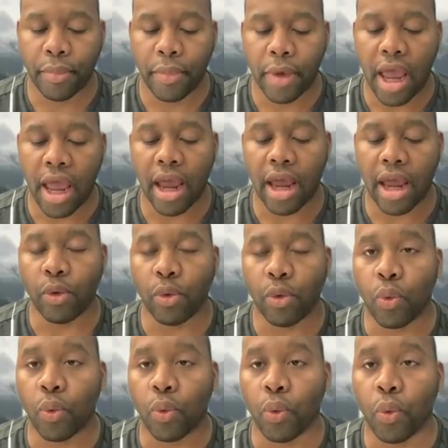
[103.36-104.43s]
and
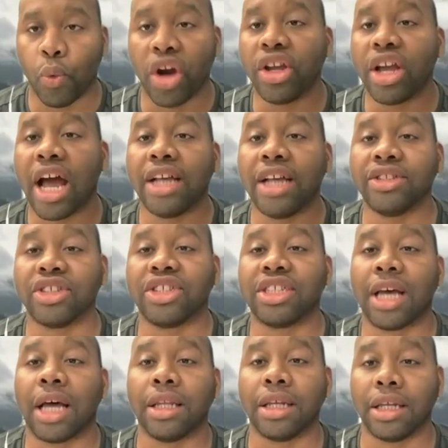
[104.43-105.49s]
where you guys are
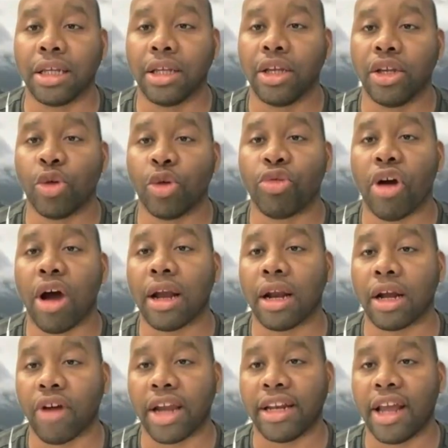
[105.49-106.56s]
selling your
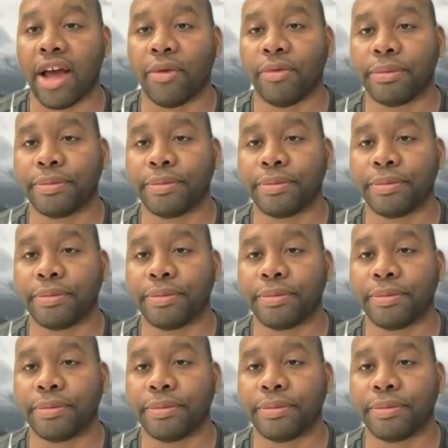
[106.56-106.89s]
product right now.